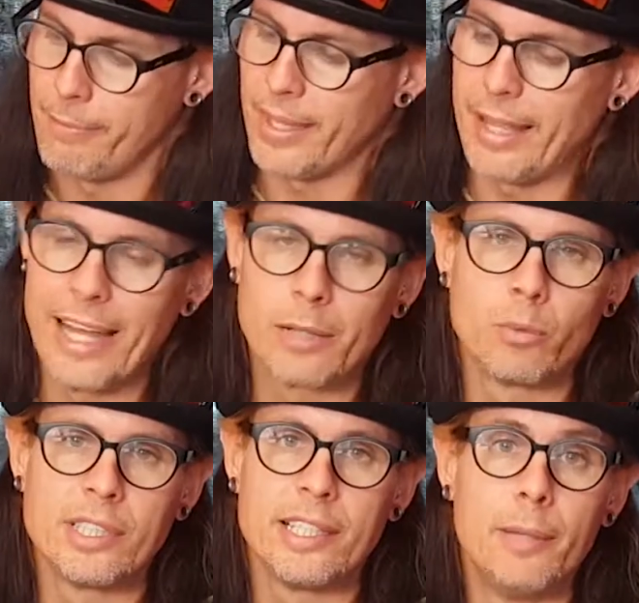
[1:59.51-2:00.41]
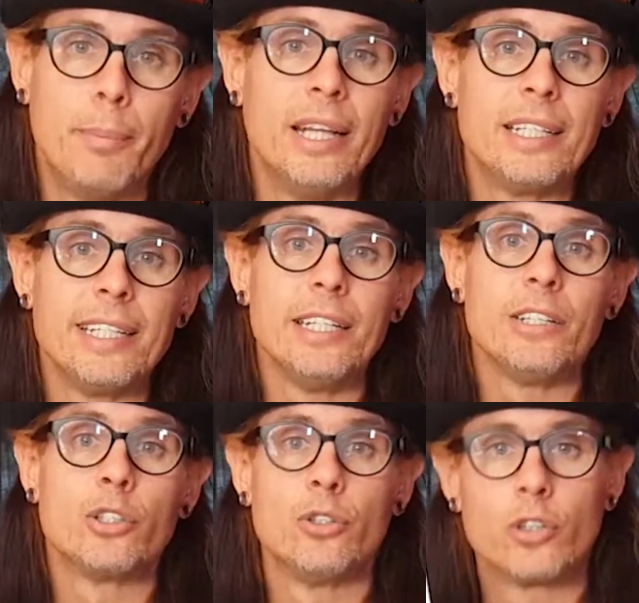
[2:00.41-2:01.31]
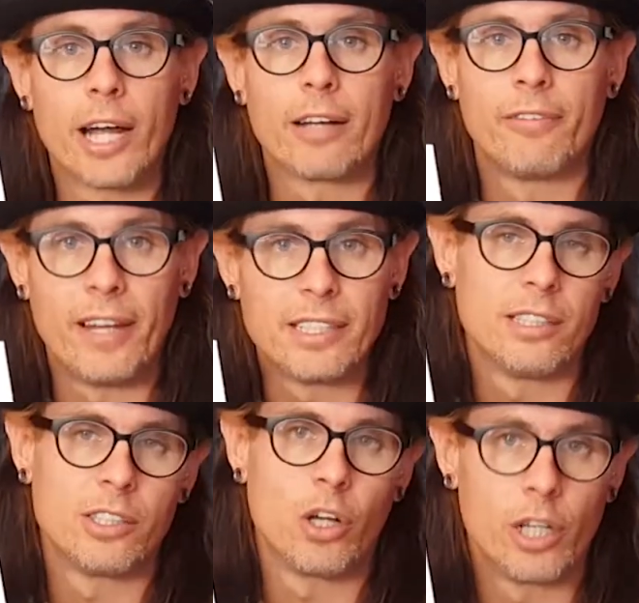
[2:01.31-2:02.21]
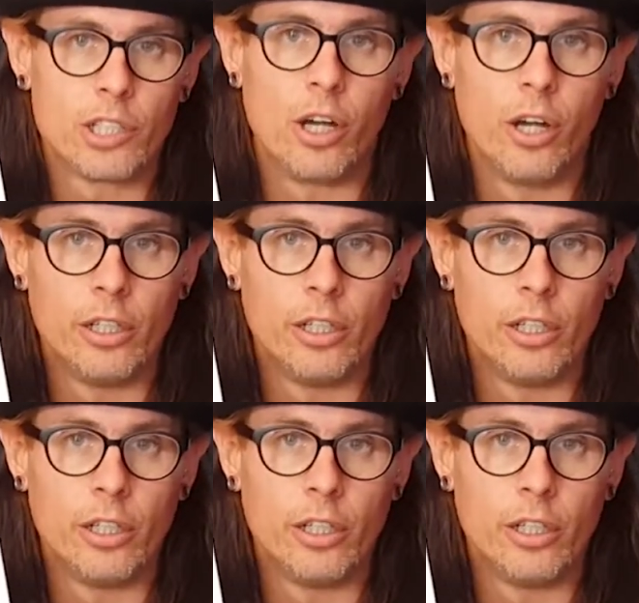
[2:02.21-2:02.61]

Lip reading: and that was the ability to track faces on its own.